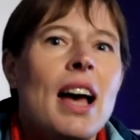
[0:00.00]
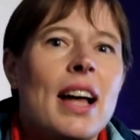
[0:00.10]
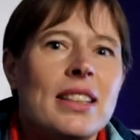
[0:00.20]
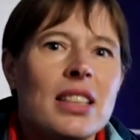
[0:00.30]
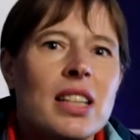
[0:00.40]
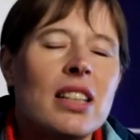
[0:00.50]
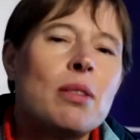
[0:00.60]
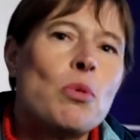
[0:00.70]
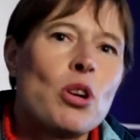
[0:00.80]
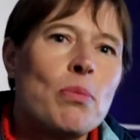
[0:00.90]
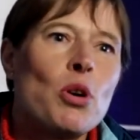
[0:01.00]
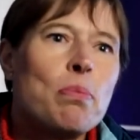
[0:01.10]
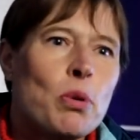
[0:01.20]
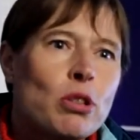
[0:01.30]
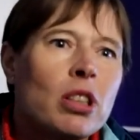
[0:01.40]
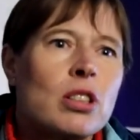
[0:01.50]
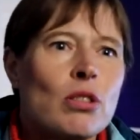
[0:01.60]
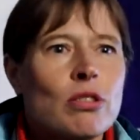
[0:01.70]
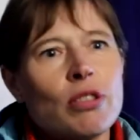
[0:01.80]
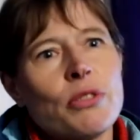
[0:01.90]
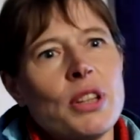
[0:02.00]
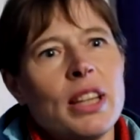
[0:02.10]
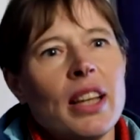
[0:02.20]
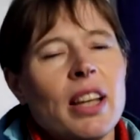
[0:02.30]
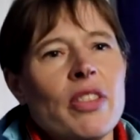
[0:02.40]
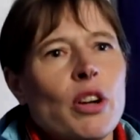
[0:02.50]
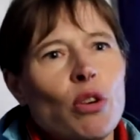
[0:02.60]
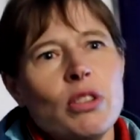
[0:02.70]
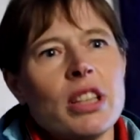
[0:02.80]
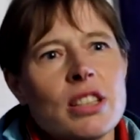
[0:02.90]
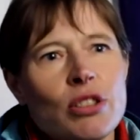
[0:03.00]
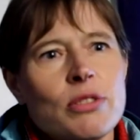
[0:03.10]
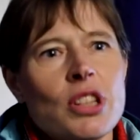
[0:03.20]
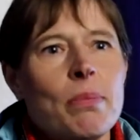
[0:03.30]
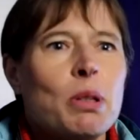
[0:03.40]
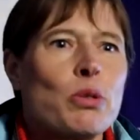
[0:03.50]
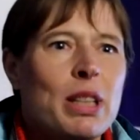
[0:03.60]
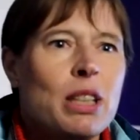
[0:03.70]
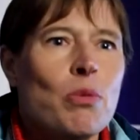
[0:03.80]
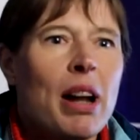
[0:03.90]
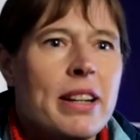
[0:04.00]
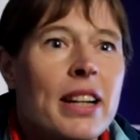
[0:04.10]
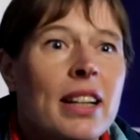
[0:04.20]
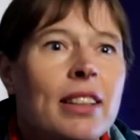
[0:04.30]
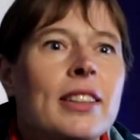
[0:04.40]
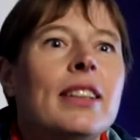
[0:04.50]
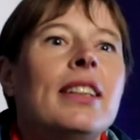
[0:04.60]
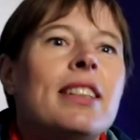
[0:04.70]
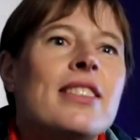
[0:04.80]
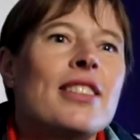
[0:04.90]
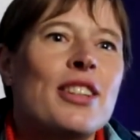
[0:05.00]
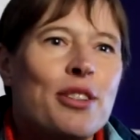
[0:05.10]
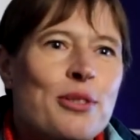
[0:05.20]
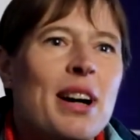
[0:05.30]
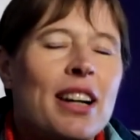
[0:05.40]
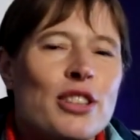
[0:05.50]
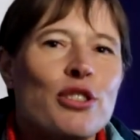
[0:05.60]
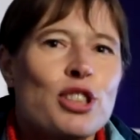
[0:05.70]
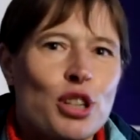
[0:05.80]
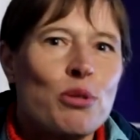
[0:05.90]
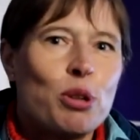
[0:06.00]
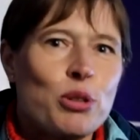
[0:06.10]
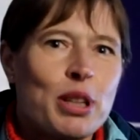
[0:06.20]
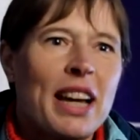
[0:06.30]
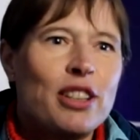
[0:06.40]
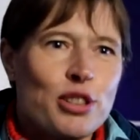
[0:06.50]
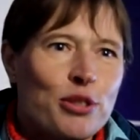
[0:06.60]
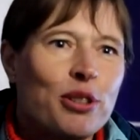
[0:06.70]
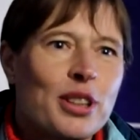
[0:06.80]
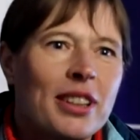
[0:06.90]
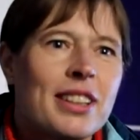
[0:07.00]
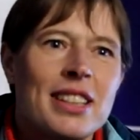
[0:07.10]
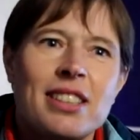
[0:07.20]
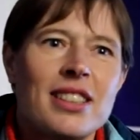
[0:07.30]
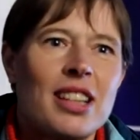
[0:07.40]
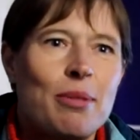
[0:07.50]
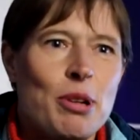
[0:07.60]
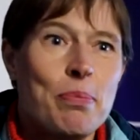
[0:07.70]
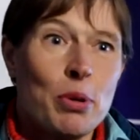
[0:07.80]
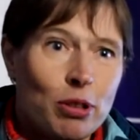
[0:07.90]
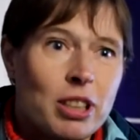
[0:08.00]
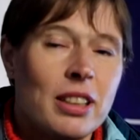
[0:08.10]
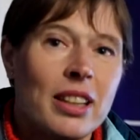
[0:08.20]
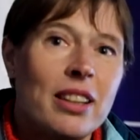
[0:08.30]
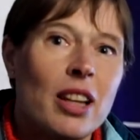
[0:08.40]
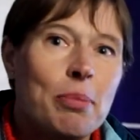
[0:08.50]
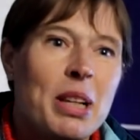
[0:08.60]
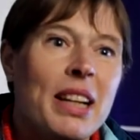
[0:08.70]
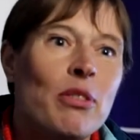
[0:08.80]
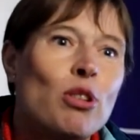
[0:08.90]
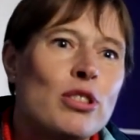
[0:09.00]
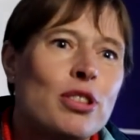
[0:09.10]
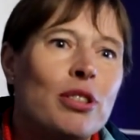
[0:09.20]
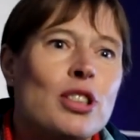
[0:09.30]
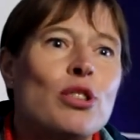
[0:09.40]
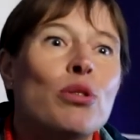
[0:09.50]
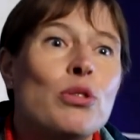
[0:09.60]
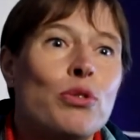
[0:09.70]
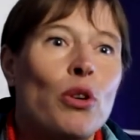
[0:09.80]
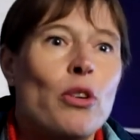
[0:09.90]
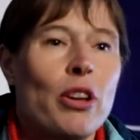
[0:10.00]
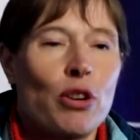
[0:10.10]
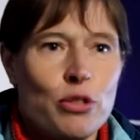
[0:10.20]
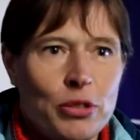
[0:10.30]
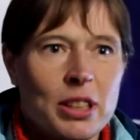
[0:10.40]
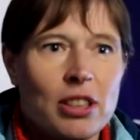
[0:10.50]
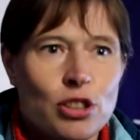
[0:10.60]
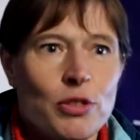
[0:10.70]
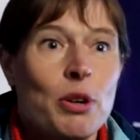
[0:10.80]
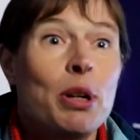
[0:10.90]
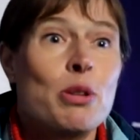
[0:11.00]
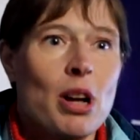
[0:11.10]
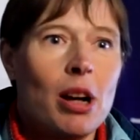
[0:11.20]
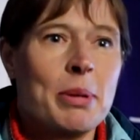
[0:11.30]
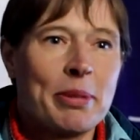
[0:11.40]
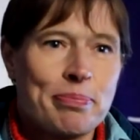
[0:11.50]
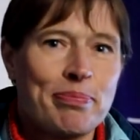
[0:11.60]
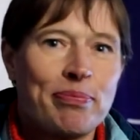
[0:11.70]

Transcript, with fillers: And it's getting more and more important also thinking in the context of Zapad 21. So uh, to show what we can do is extremely important, and I believe also it's good for the confidence of our own army